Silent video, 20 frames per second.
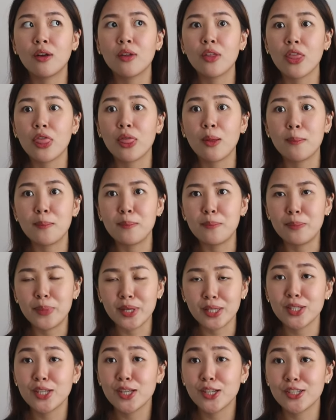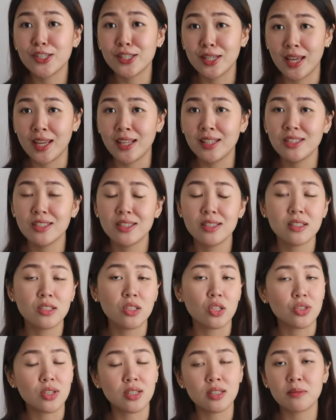the busier states
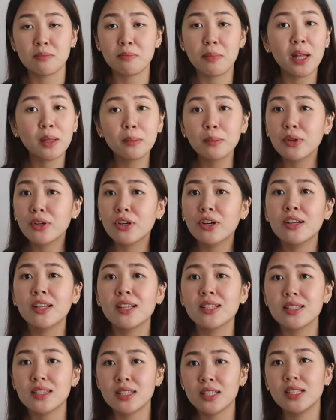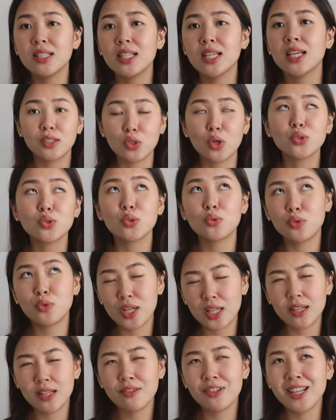such as Melbourne and Sydney is also
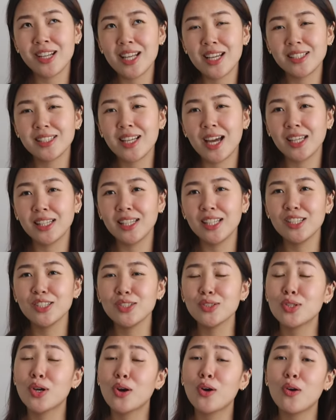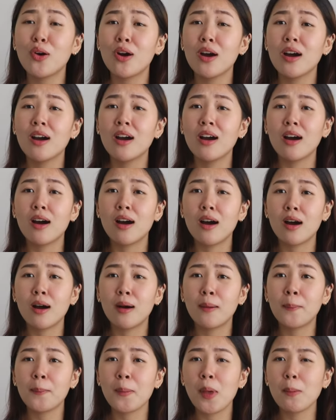really, really exciting. So
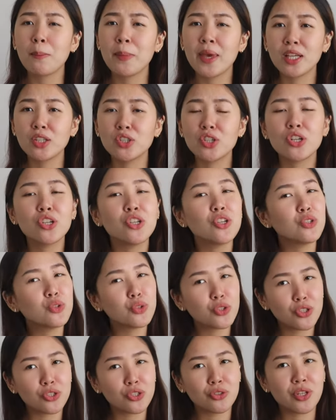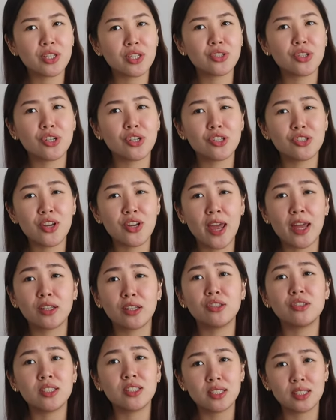make sure you do your research and
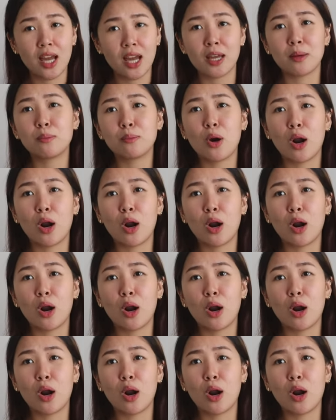you decide